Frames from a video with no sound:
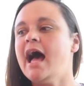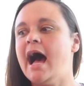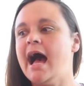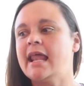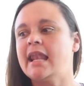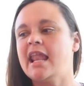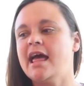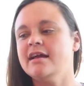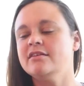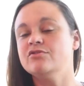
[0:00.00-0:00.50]

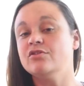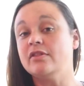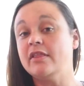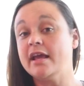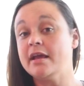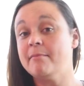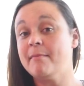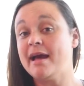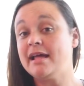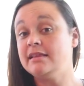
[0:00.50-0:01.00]
I like to
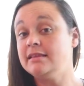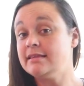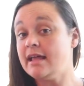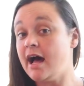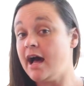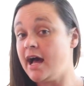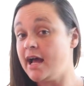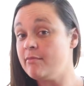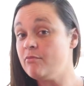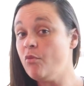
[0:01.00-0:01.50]
take my
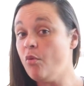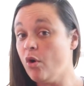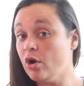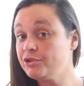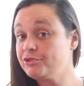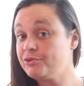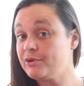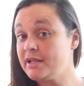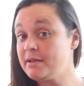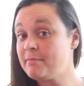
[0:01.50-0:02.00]
time
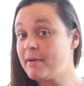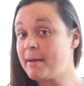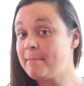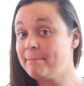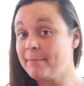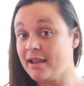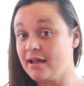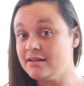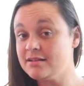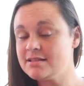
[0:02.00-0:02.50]
watering my
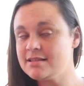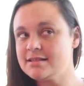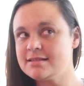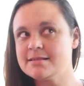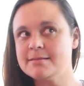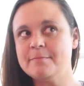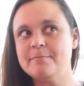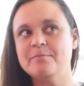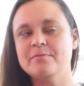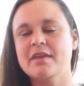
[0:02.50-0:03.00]

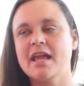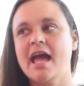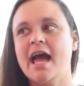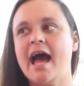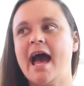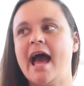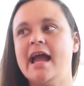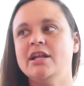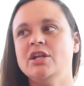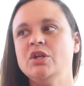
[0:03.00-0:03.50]
plants.
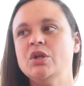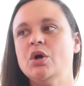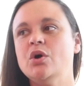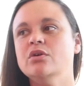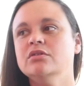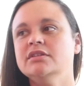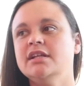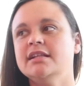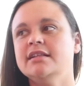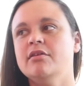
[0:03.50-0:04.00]
I
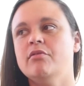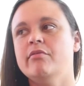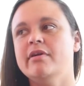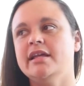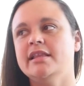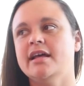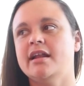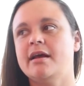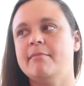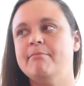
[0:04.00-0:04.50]
know that the way
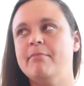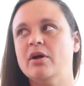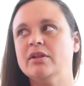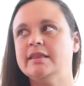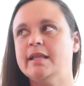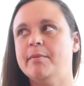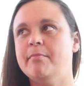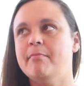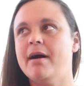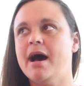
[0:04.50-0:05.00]
that I pot
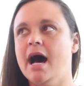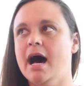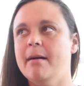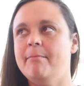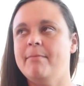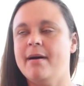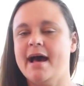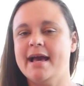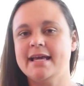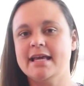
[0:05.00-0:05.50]
them up,
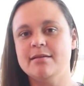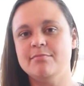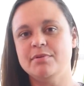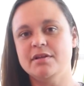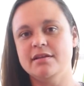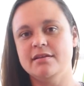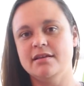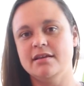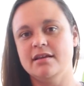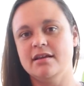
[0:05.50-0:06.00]
I can
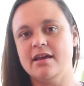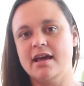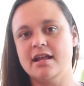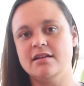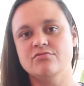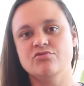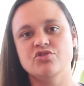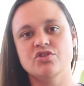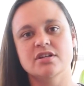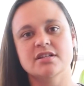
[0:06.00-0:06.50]
be
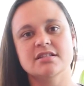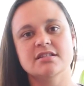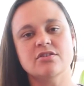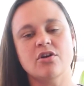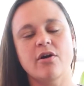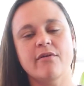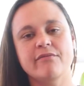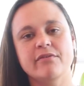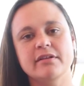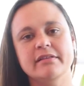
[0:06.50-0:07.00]
and just
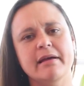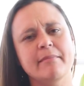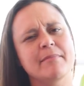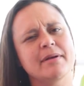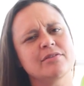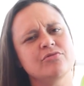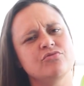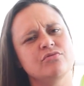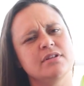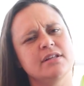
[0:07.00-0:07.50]
offer them
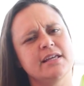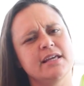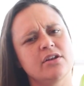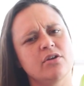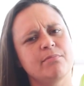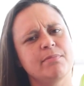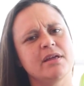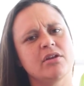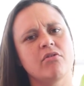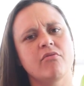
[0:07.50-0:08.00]
a little
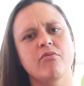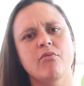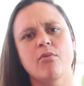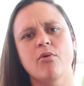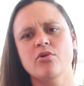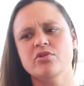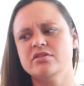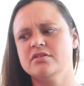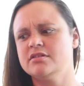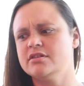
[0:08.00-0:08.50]
bit of
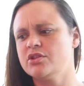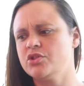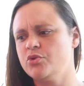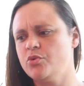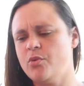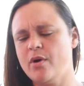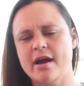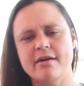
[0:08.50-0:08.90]
water to